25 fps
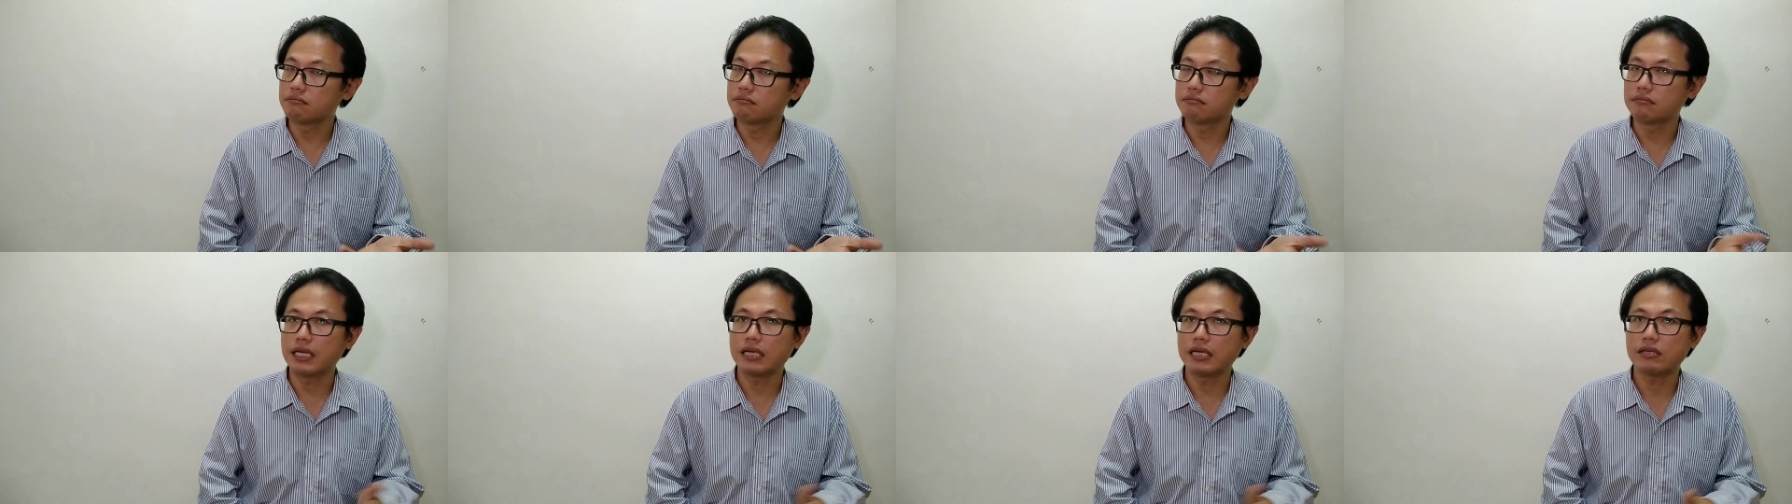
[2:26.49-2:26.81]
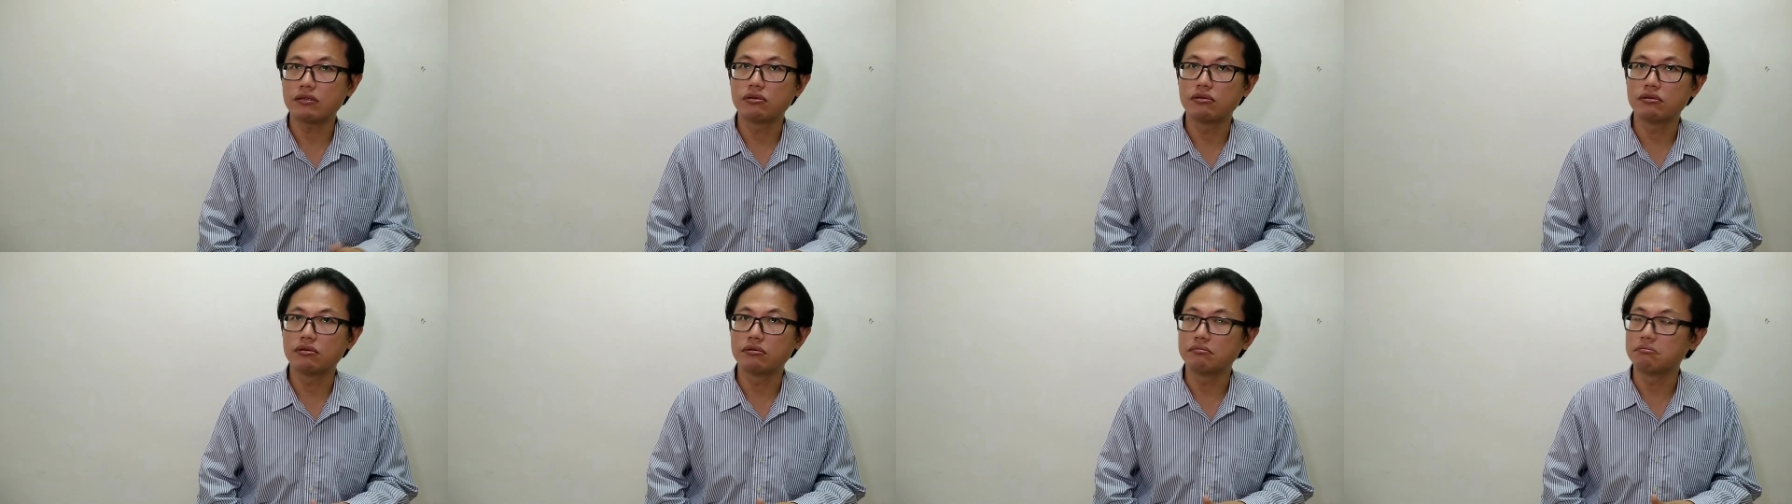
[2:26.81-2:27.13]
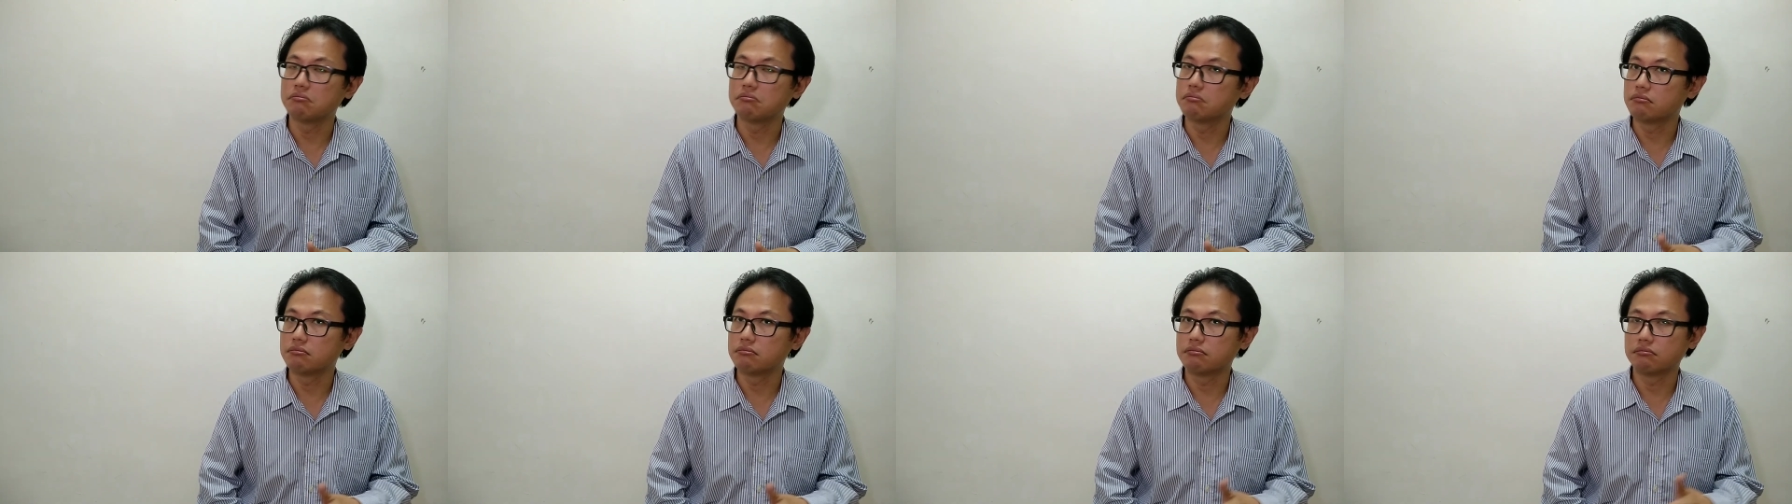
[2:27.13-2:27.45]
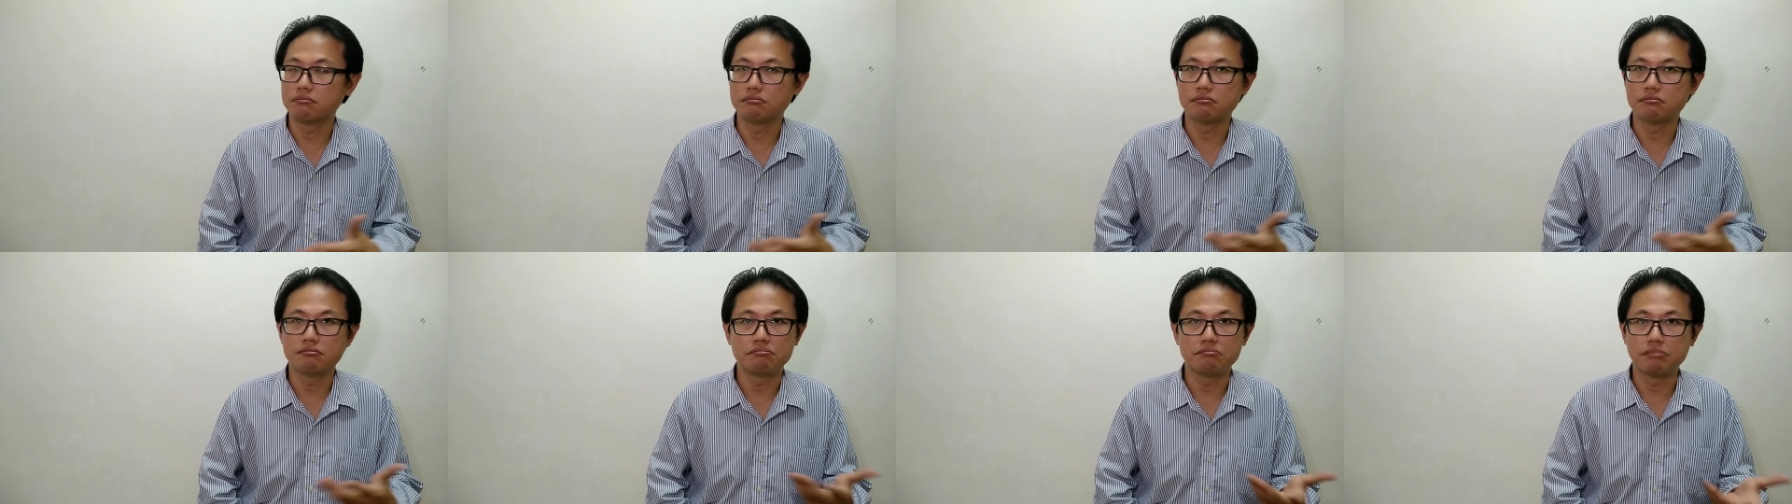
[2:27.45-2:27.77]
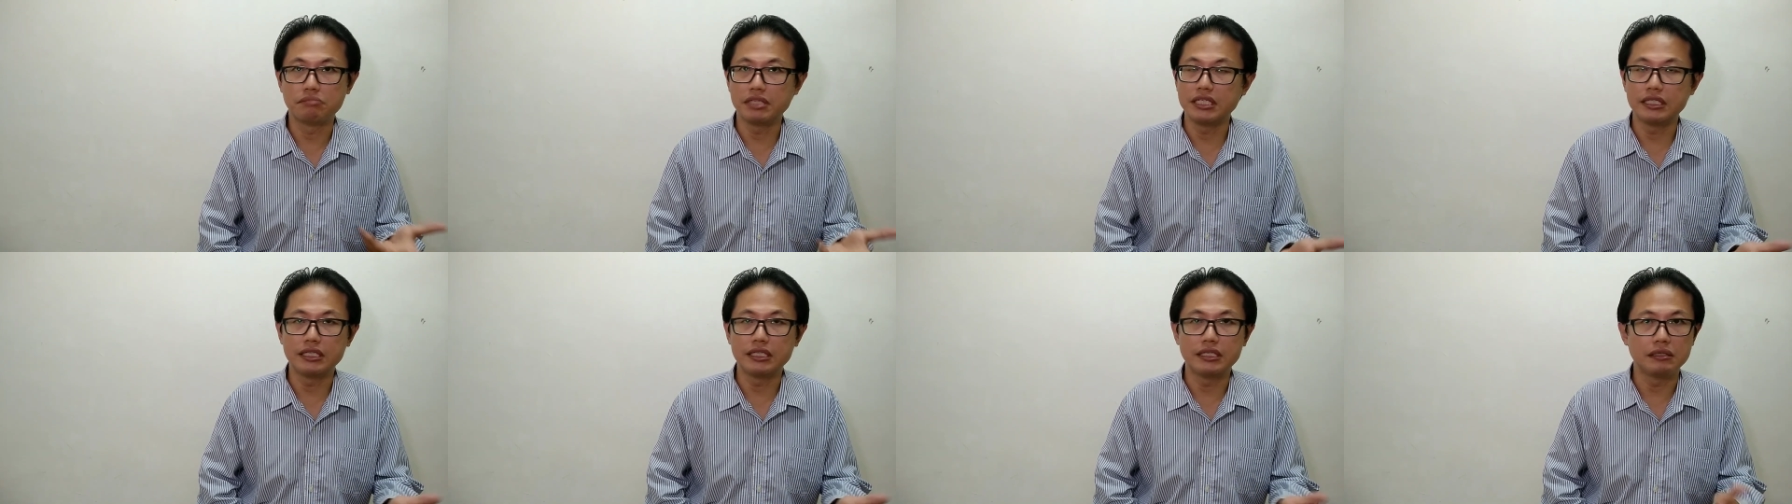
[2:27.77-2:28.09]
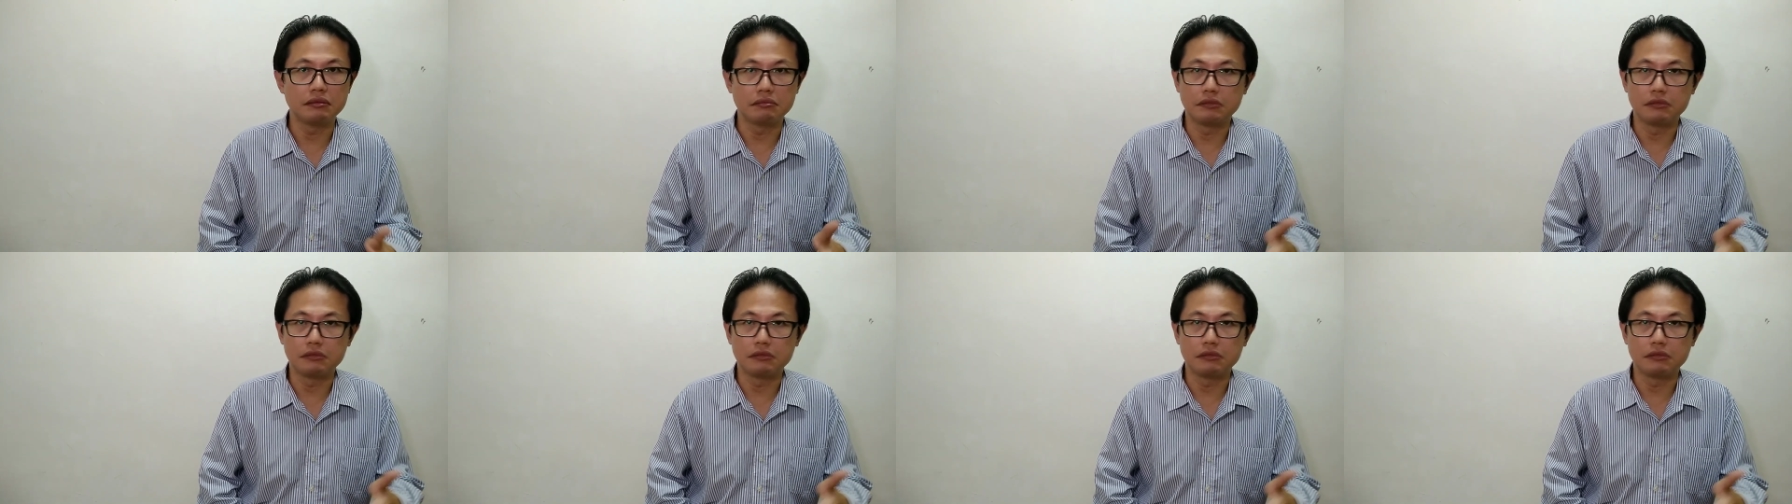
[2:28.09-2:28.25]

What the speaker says: that could be